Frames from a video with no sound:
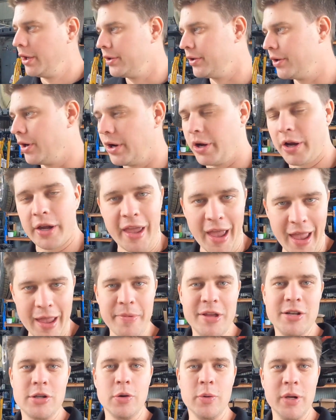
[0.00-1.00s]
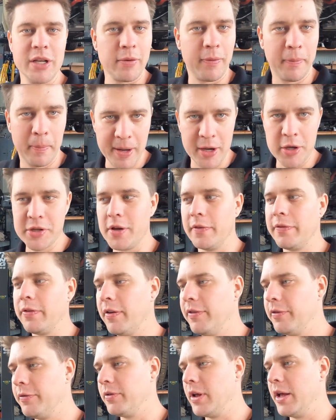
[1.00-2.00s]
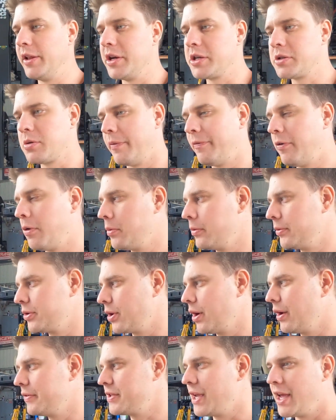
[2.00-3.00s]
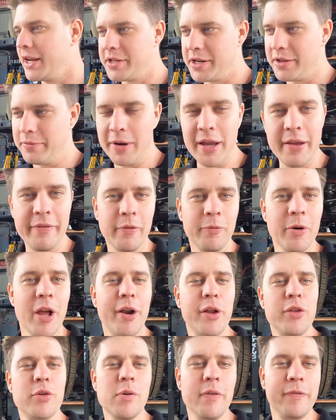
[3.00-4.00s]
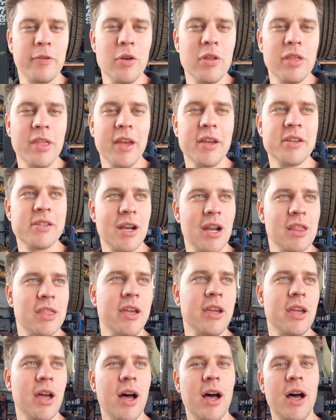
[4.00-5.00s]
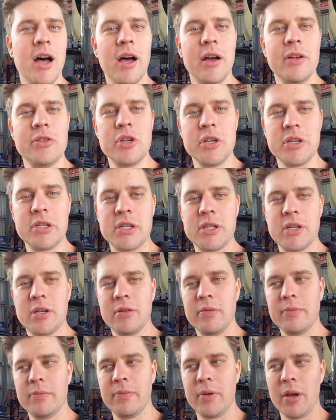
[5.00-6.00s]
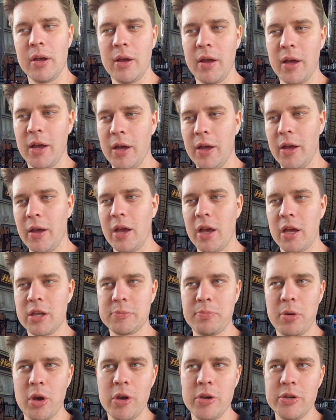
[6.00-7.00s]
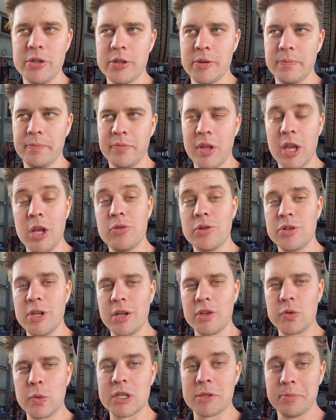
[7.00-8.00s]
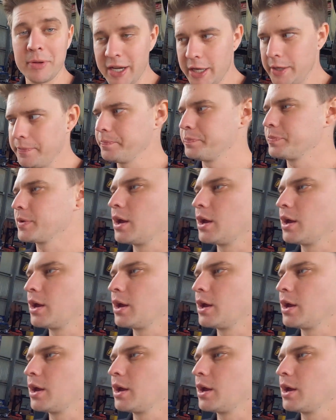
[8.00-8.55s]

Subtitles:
you know, came into it because of LS swap four-wheel drives, and we've run into a few things that I think are just, I suppose, interesting to explain